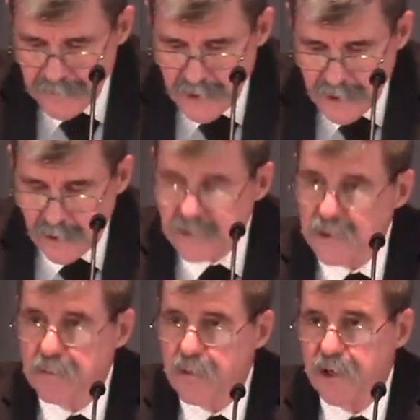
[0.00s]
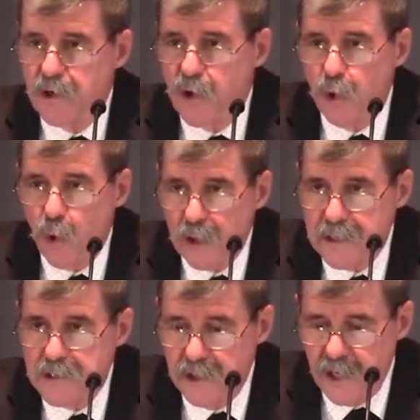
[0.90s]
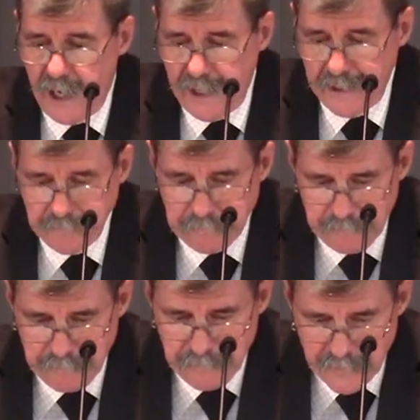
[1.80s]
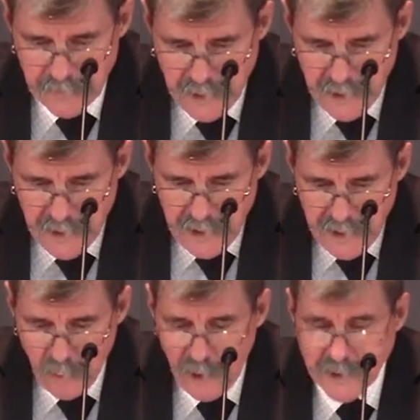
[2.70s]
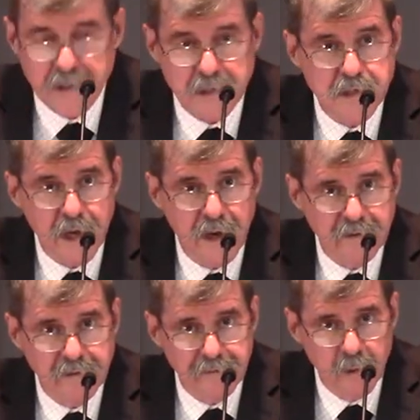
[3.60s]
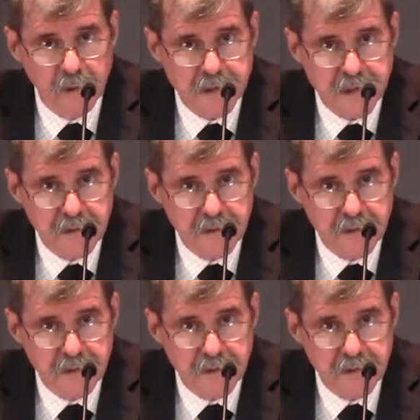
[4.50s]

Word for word: and ultimately bring glory to God. He wants us to have influence,